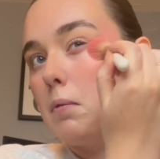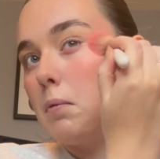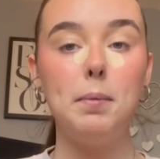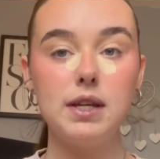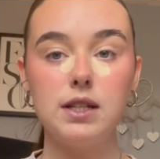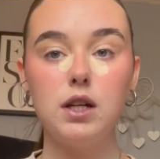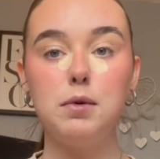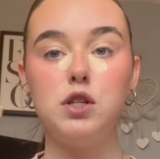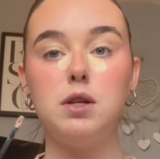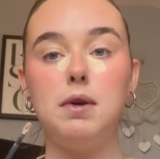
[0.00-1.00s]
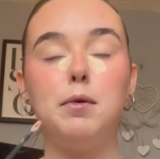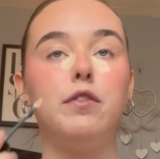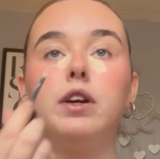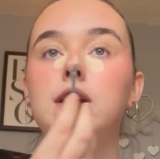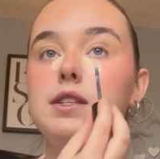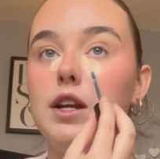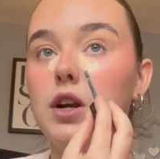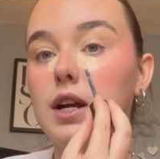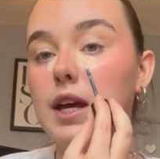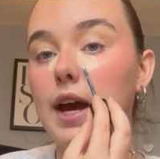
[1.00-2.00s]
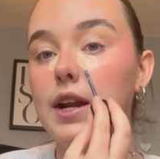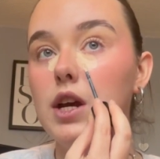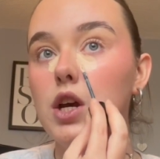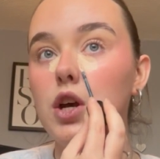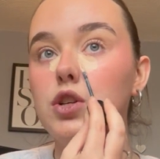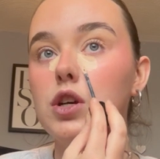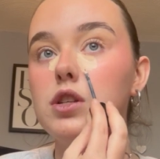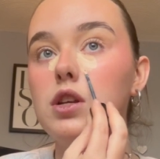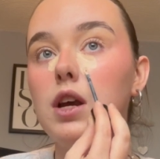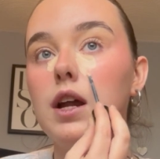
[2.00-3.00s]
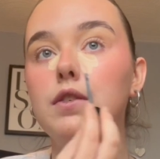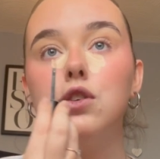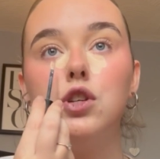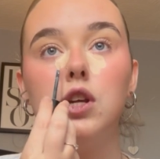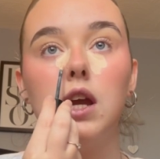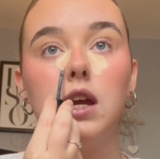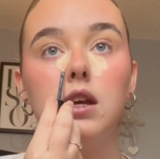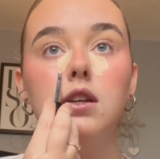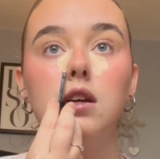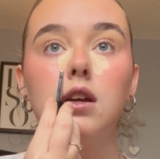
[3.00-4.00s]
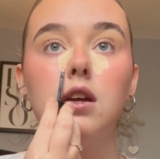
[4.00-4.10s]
I'm basically going to be using the Be Perfect concealer again, just to kind of shade